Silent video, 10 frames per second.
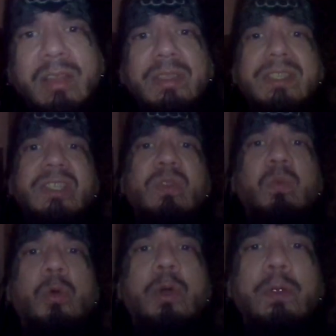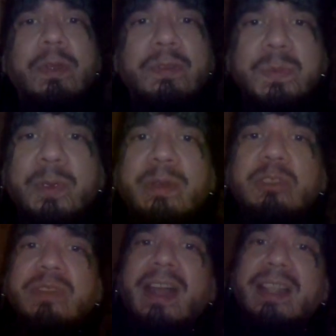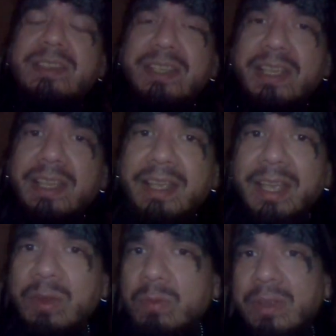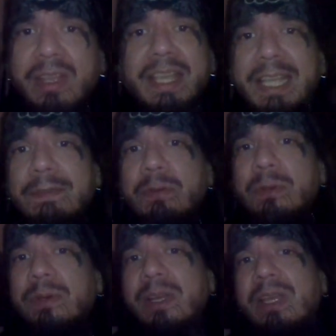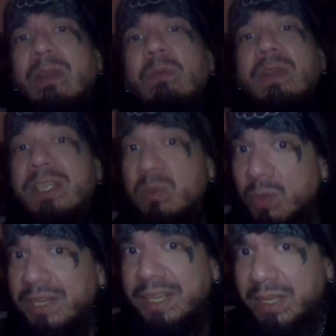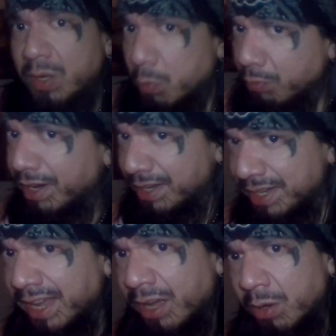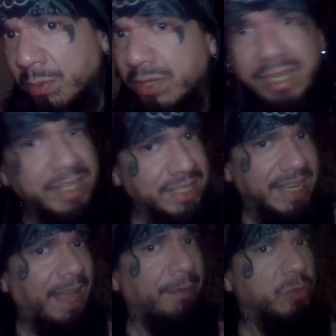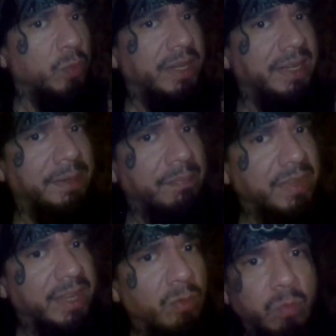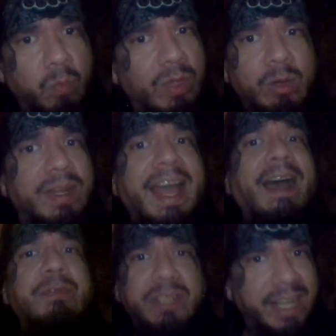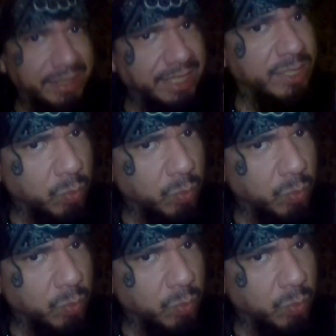this is a war of spirituality, and evil is winning right now. It doesn't have to win. We don't have to let this